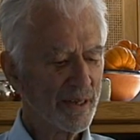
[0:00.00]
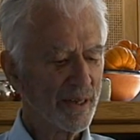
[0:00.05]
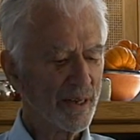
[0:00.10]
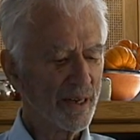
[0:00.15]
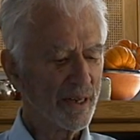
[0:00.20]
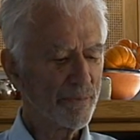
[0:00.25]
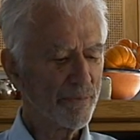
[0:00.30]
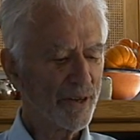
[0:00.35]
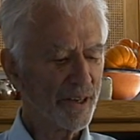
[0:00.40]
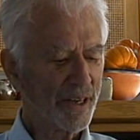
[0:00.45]

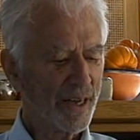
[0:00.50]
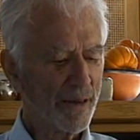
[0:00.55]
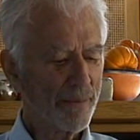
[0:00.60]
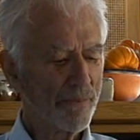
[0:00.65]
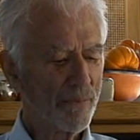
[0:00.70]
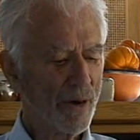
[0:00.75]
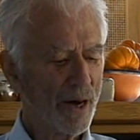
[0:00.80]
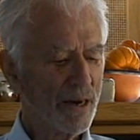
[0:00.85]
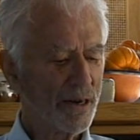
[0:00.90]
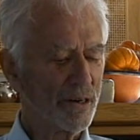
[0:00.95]
and
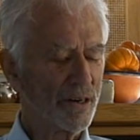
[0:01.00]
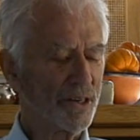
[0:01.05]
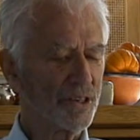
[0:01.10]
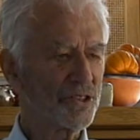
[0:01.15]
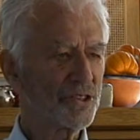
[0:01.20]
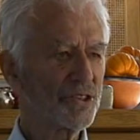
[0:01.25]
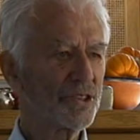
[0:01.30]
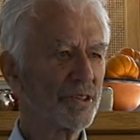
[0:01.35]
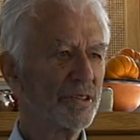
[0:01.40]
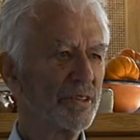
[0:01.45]
became
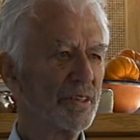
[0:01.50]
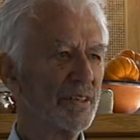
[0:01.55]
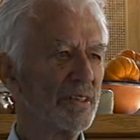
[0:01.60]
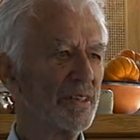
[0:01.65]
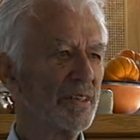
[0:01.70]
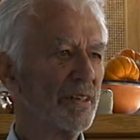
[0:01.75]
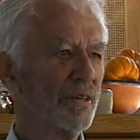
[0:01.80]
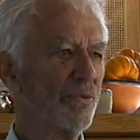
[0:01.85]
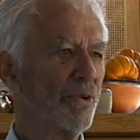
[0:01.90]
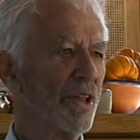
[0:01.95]
modernists
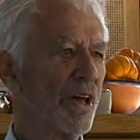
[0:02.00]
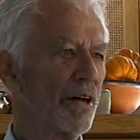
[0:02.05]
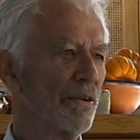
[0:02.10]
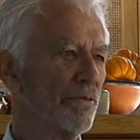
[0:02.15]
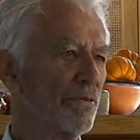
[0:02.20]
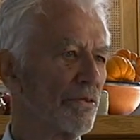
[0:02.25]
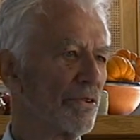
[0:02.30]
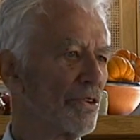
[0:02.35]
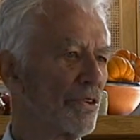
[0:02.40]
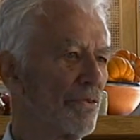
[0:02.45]

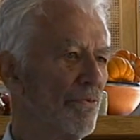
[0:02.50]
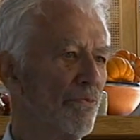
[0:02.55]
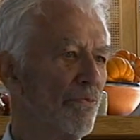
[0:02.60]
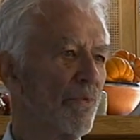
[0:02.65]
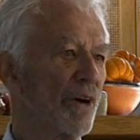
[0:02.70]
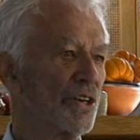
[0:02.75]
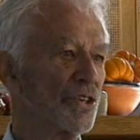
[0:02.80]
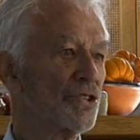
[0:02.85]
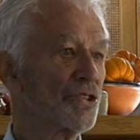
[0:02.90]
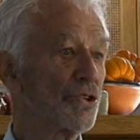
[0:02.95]
without
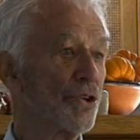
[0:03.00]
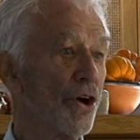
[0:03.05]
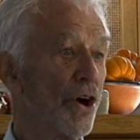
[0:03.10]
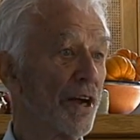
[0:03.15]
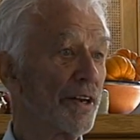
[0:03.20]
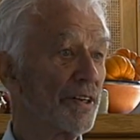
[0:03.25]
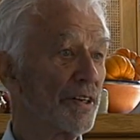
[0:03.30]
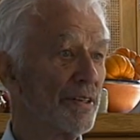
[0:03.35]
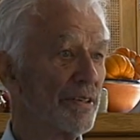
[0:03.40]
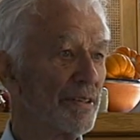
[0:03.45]
much
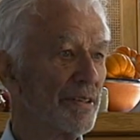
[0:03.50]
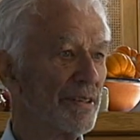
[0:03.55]
thought.